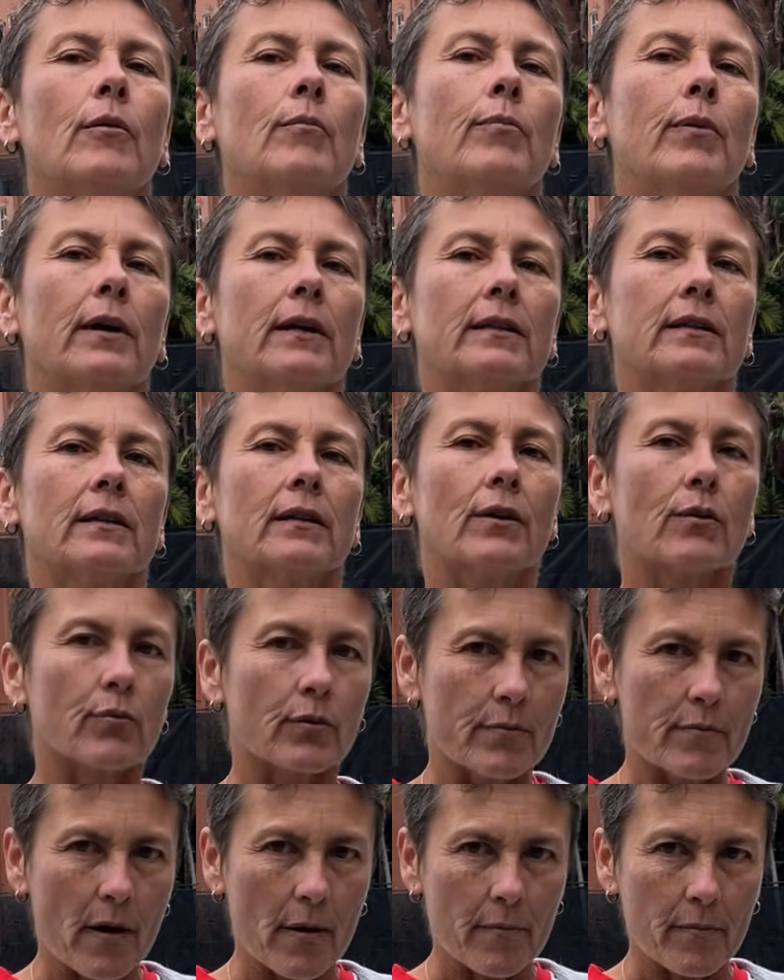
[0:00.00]
But
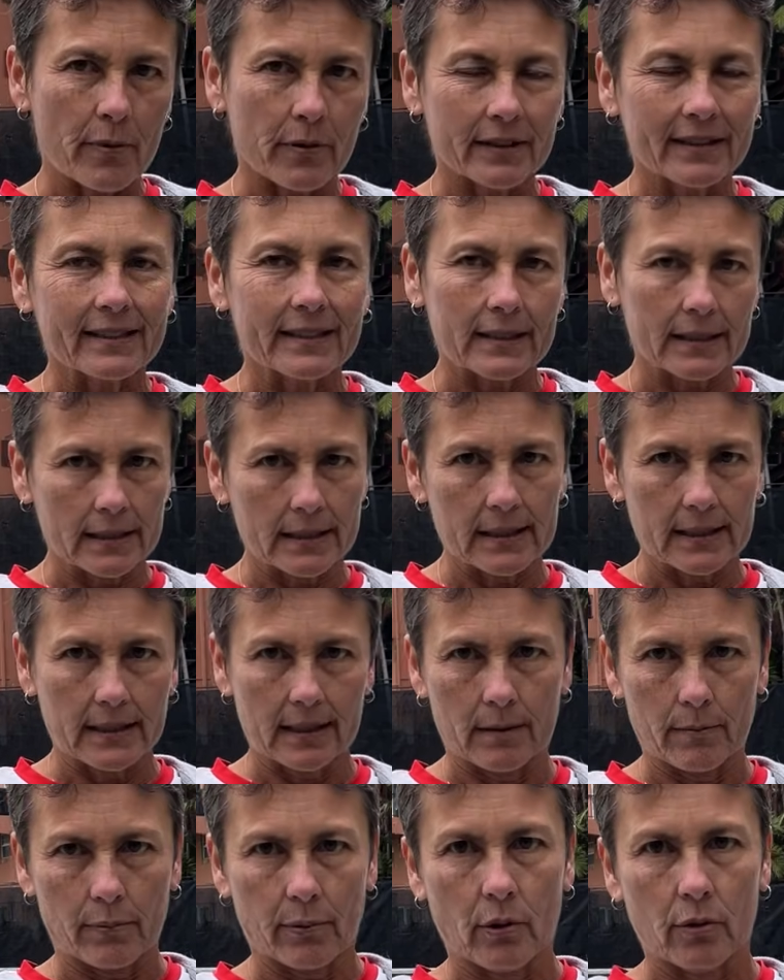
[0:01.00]
remember, this is an
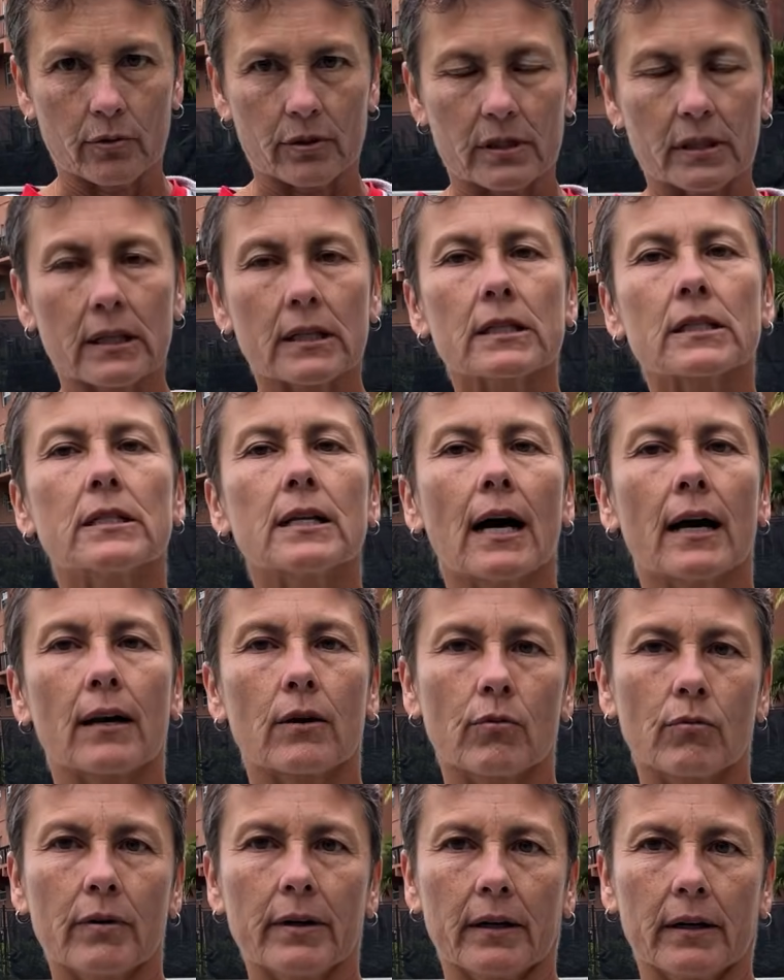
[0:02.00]
approach, it's not
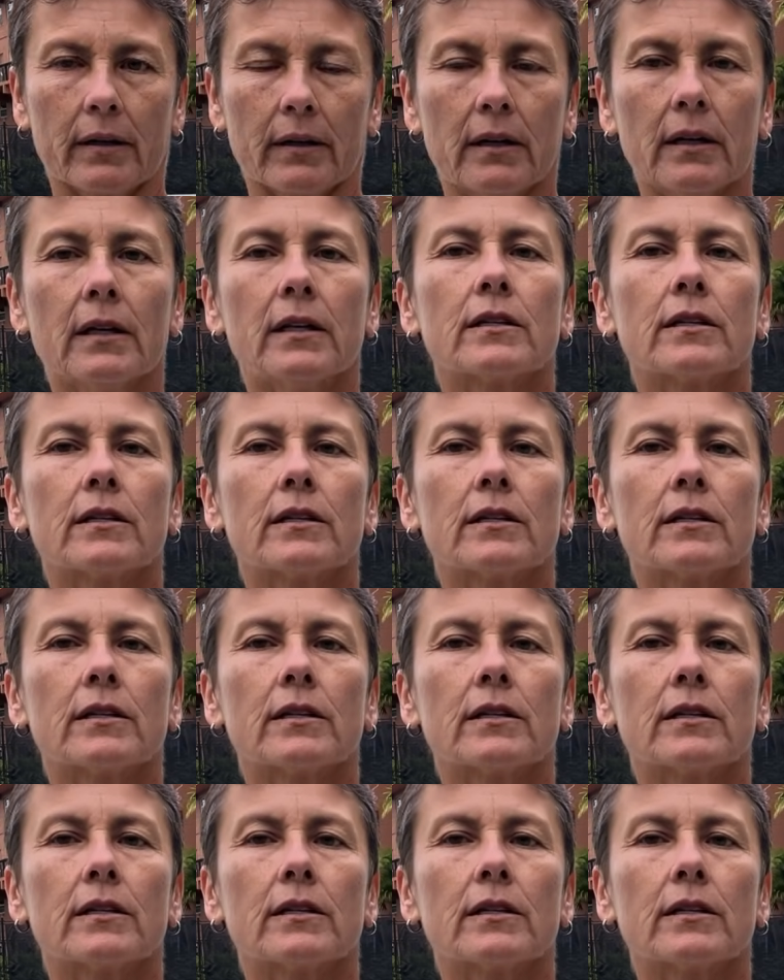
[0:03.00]
a winner.